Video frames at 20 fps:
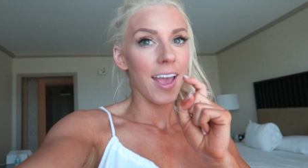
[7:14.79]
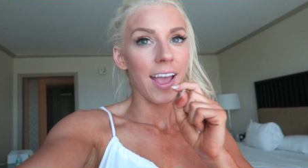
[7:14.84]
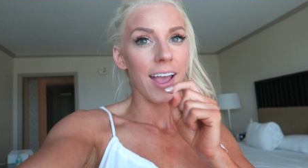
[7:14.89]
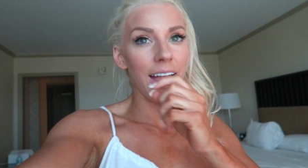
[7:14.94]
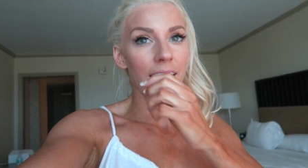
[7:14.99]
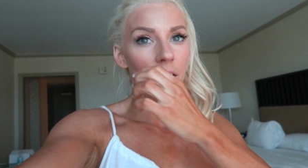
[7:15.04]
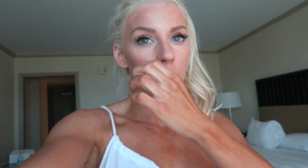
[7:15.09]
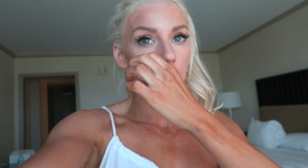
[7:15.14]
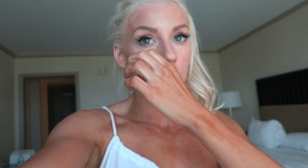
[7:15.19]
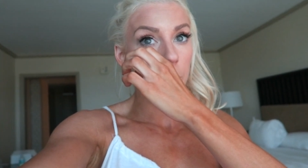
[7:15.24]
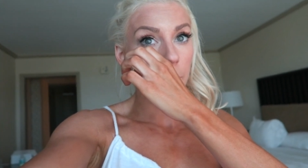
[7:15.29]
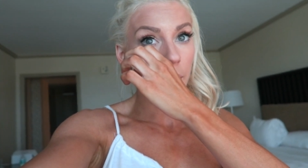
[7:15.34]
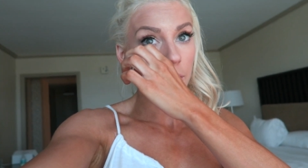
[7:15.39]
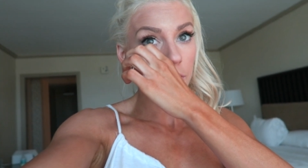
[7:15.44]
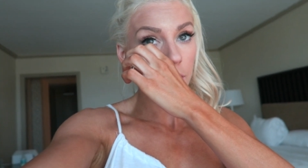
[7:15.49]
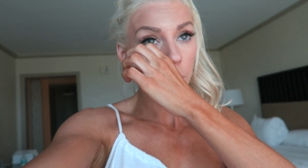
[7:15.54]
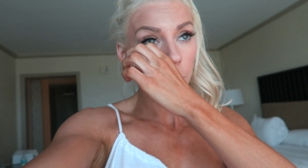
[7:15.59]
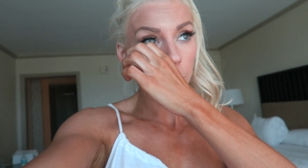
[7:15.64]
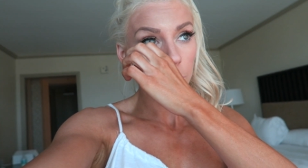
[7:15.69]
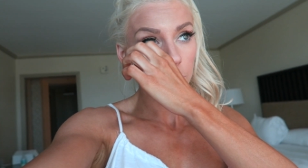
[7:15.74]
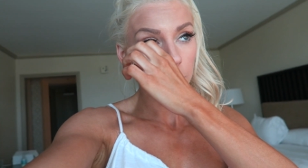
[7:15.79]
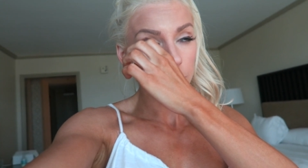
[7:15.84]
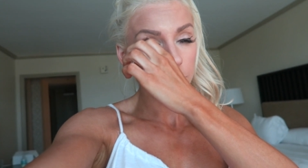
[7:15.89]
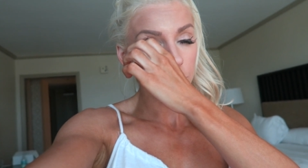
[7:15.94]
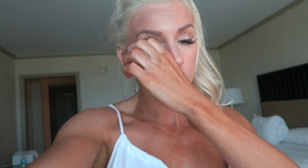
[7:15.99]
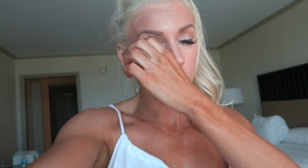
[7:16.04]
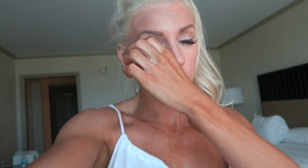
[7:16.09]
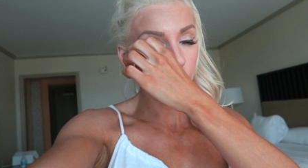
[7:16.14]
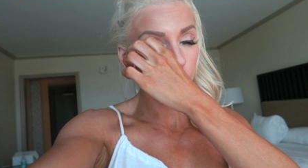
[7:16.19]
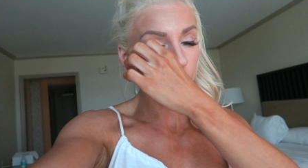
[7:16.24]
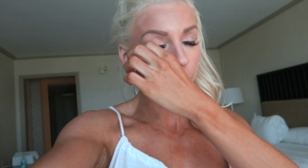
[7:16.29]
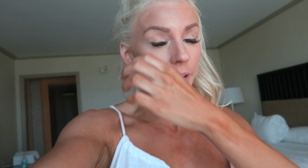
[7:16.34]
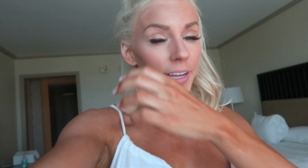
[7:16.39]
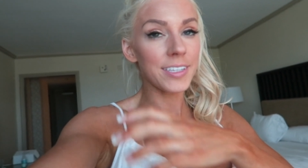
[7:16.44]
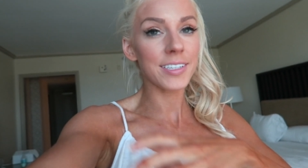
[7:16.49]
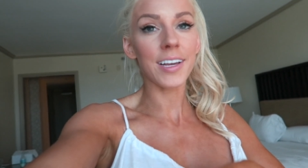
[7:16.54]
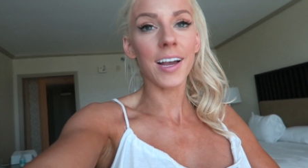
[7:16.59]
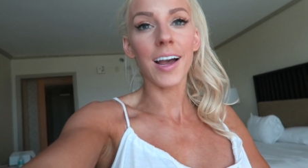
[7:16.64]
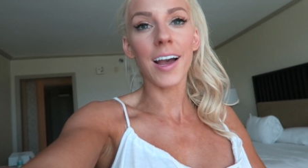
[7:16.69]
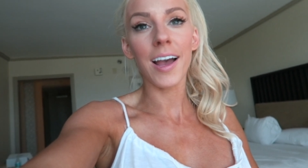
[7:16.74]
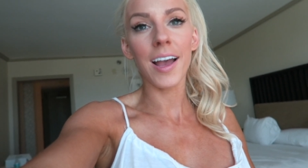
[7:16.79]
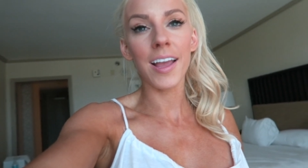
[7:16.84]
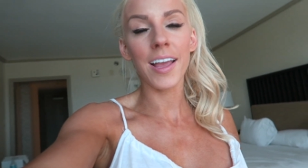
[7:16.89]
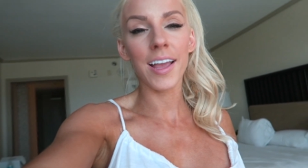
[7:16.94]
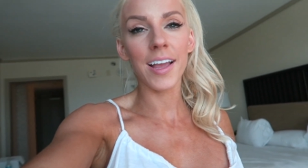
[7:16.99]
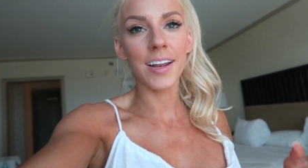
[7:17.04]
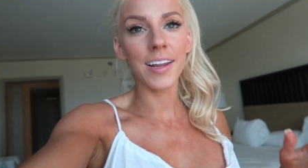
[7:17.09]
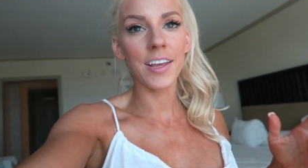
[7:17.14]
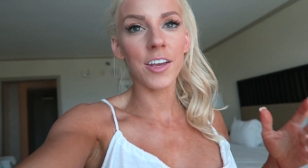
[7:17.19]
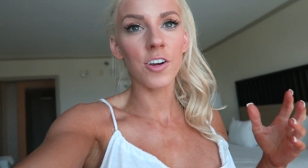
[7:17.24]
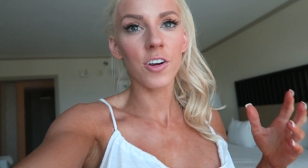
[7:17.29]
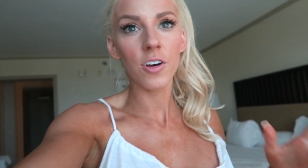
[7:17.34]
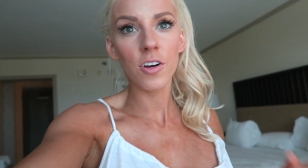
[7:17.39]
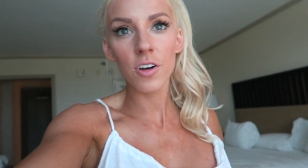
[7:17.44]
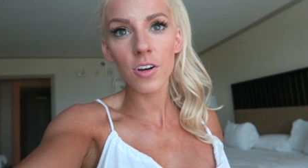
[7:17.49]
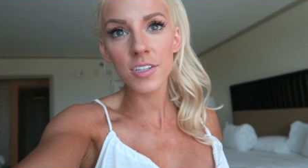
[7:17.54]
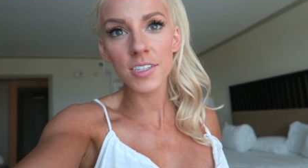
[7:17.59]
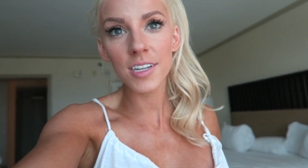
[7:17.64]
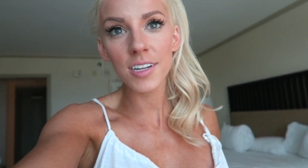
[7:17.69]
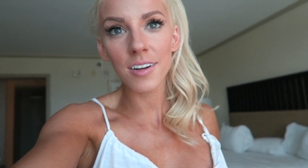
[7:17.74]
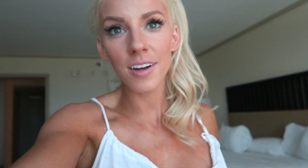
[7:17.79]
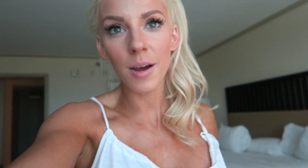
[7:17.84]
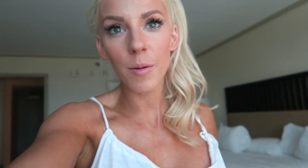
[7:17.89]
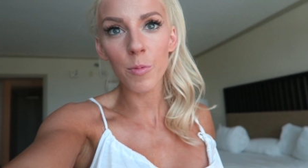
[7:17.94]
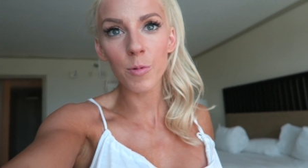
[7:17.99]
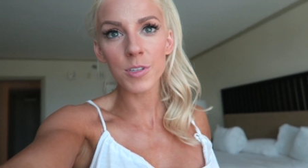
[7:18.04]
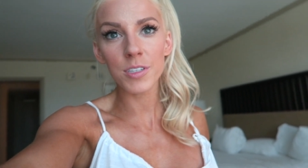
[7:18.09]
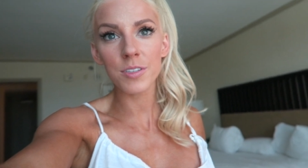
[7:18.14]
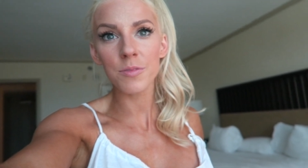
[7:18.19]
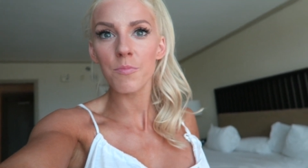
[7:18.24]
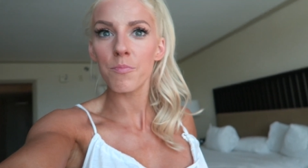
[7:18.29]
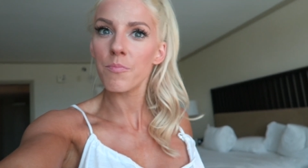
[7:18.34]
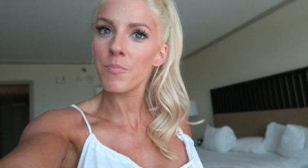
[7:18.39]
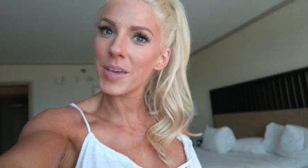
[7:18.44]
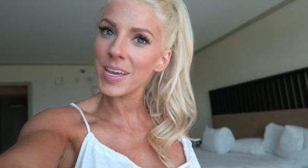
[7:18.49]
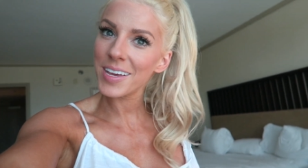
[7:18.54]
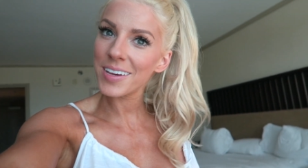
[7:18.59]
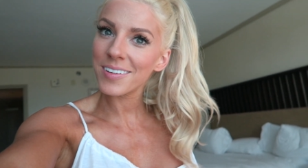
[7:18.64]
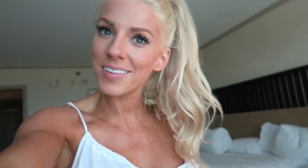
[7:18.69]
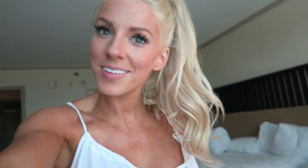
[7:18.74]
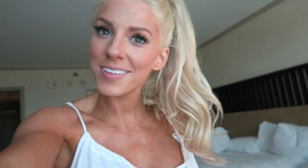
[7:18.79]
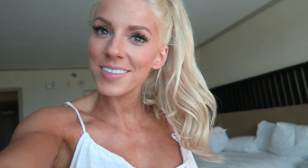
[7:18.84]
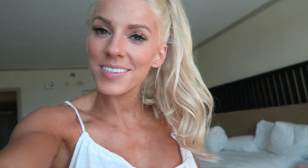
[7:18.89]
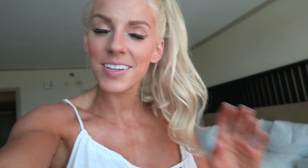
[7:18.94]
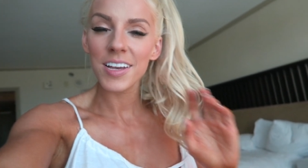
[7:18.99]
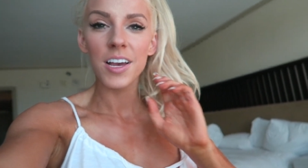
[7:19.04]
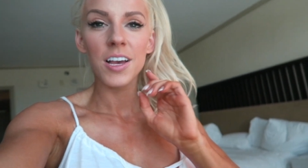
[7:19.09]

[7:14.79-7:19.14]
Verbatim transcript: And we met the owner, super nice guy, and he hooked it up with some meals.